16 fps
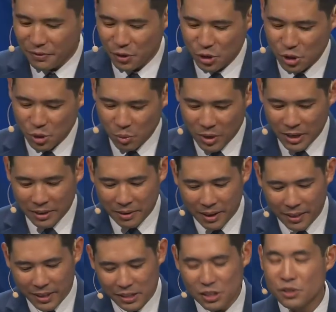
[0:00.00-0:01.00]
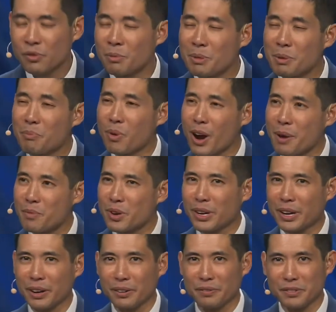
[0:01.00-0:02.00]
the first one, and this is from a
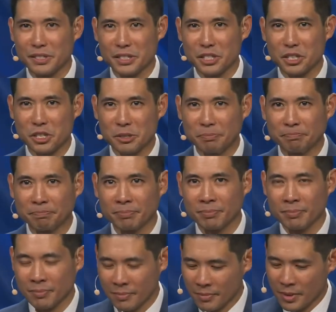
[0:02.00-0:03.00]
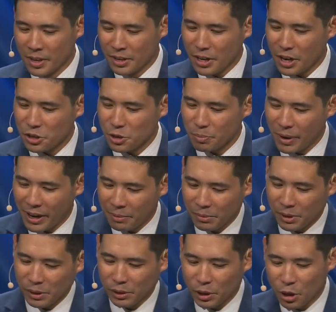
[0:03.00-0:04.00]
primary care physician. Dr.
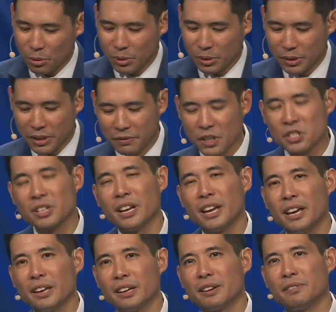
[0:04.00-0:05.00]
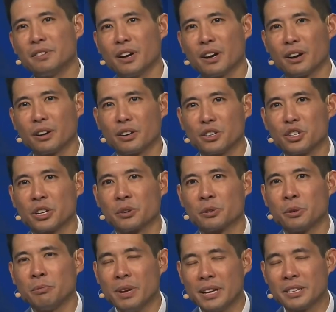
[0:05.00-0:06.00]
Pamela Lobo, division head of our
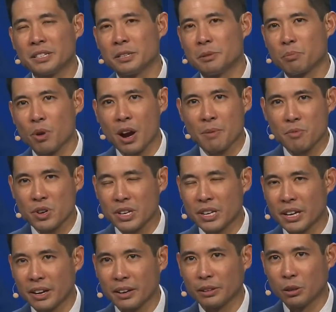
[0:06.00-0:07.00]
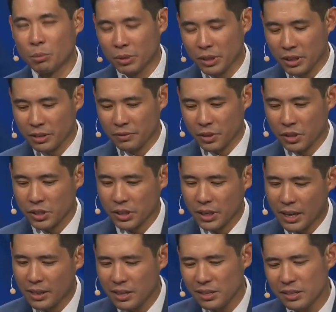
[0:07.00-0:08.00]
general medicine primary care at Loma
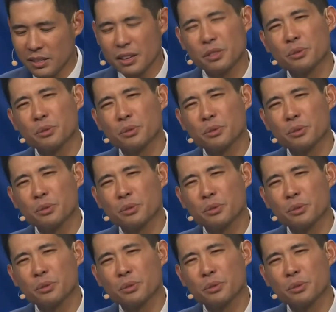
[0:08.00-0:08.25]
University. And these